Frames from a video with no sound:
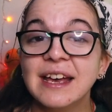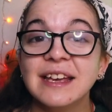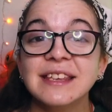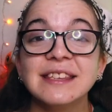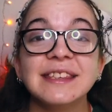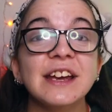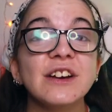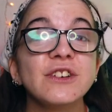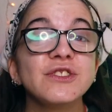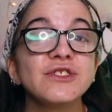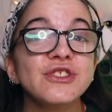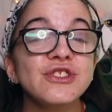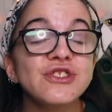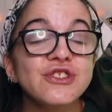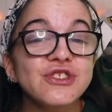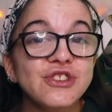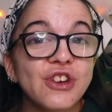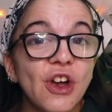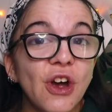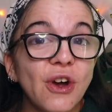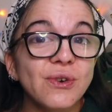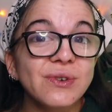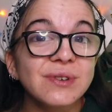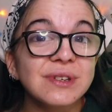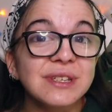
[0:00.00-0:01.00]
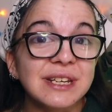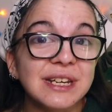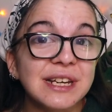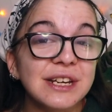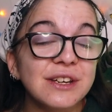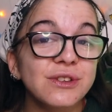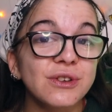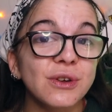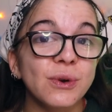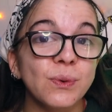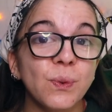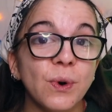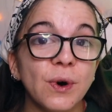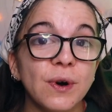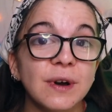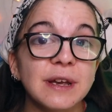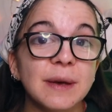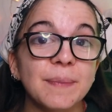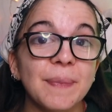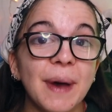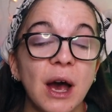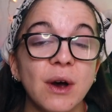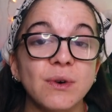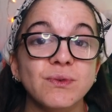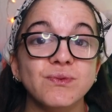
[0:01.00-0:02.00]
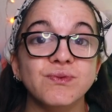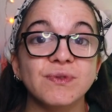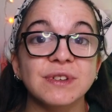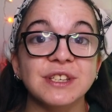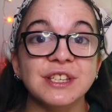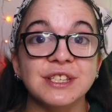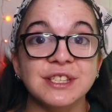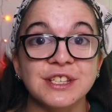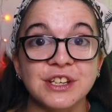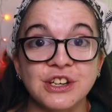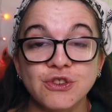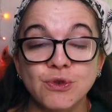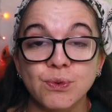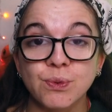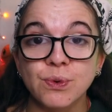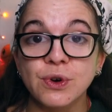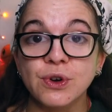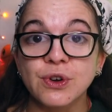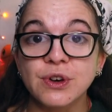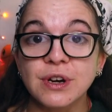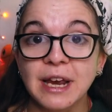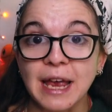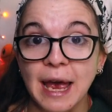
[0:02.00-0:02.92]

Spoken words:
there's no need to worry about residual